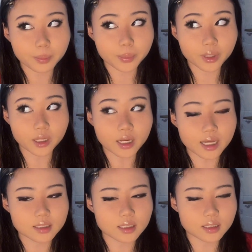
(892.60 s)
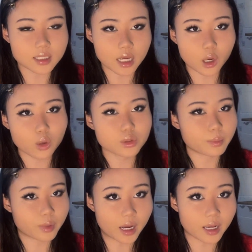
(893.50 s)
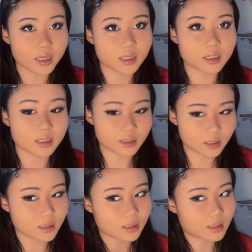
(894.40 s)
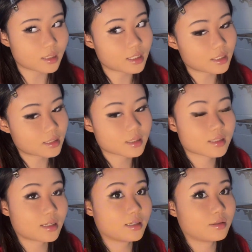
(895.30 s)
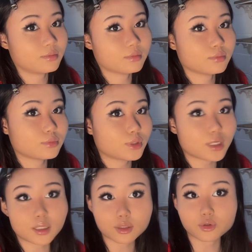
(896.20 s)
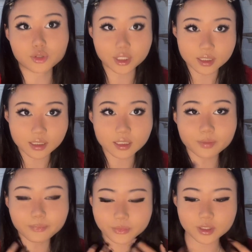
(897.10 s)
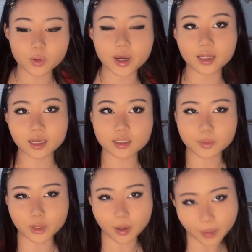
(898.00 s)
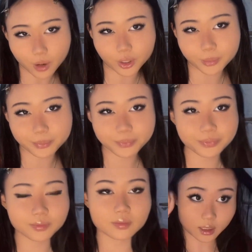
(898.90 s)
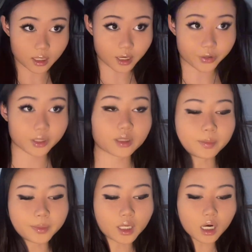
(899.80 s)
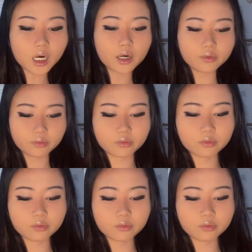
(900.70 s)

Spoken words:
but as the day goes by, it is kind of looking a little greasy, so I like to put powder. Take the hair clip off